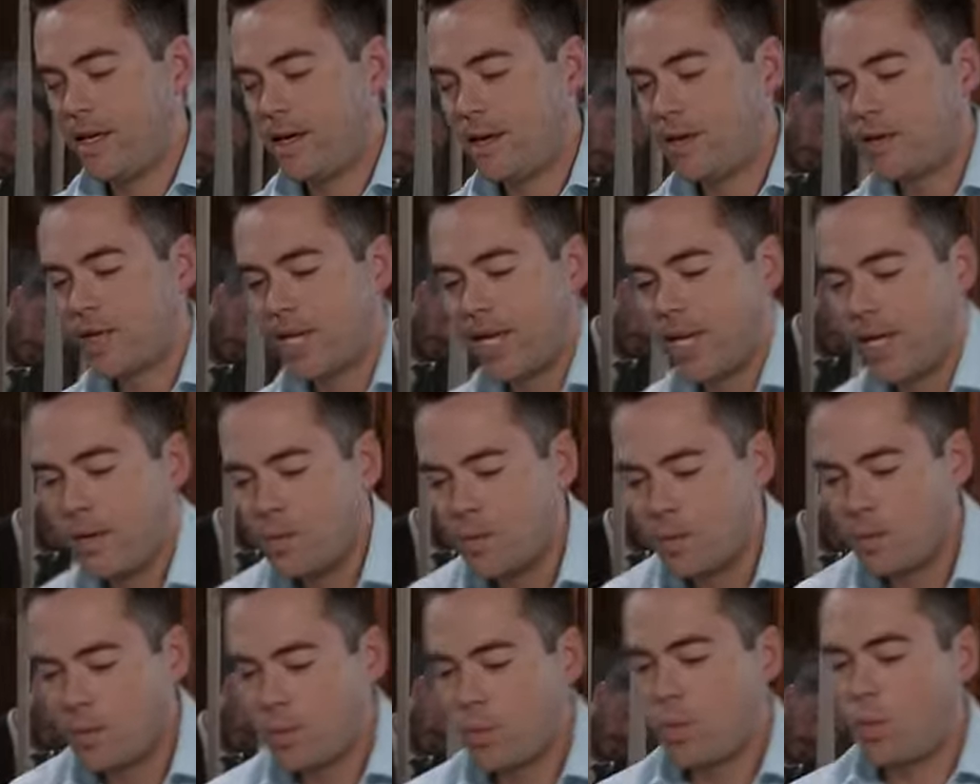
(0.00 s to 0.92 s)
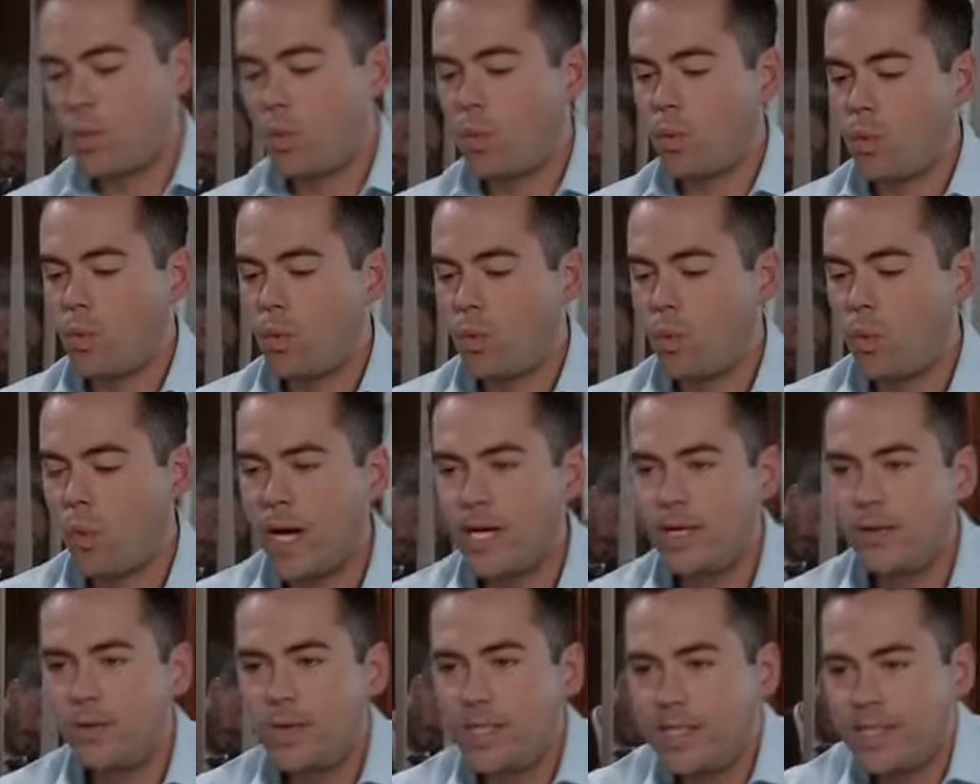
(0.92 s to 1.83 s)
OK. Why
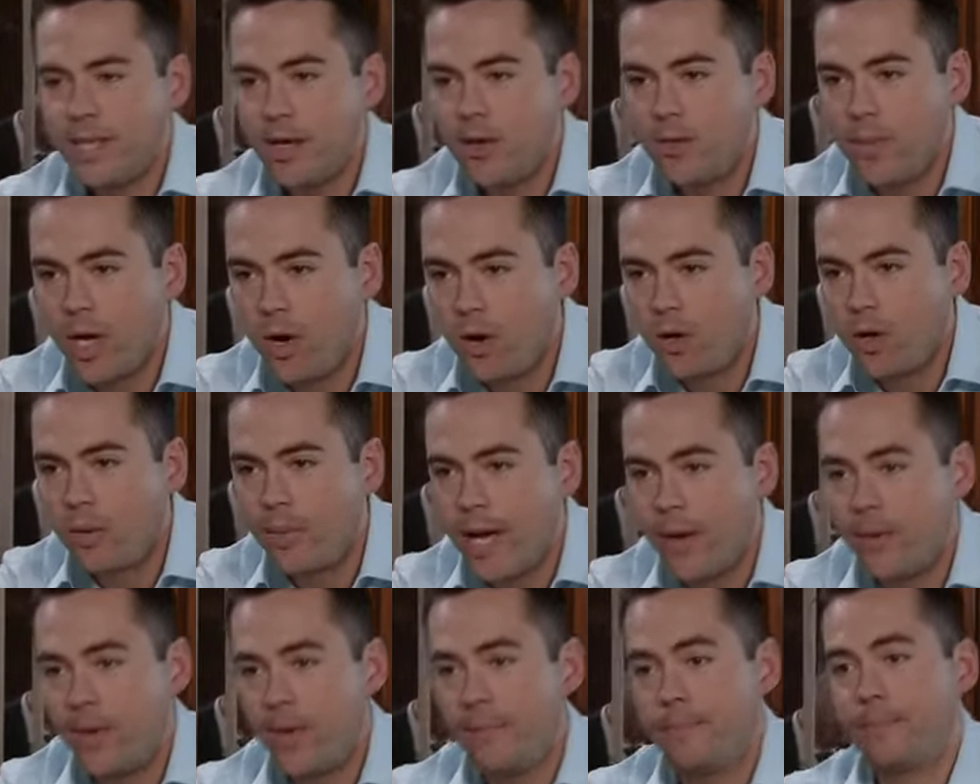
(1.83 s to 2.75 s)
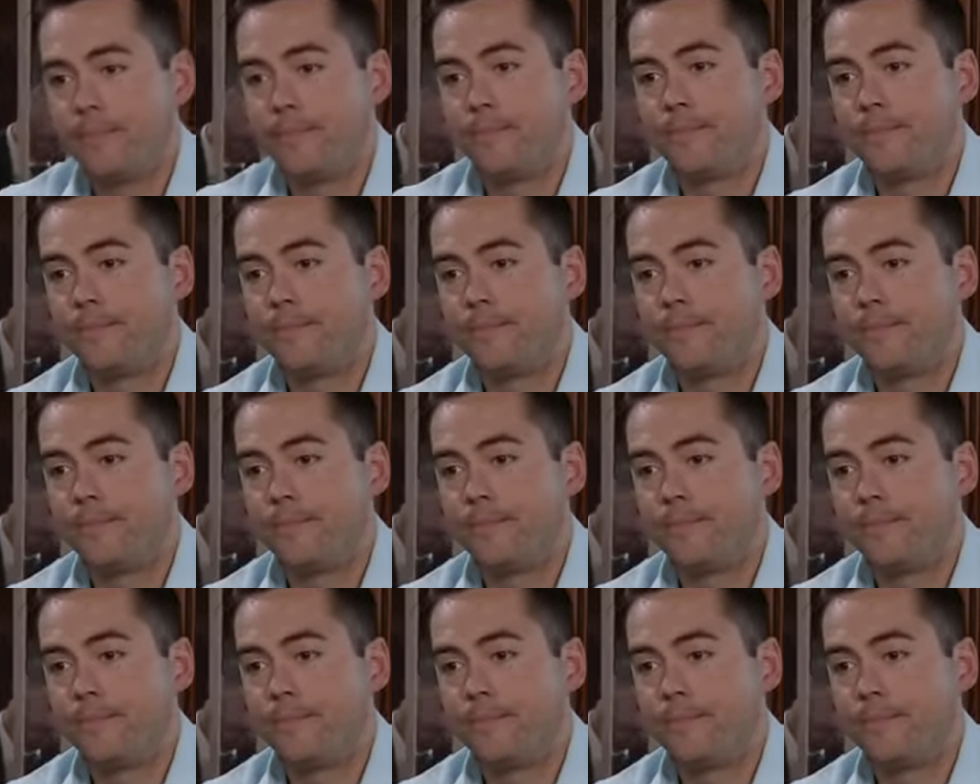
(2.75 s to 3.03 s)
don't you tell me all about him?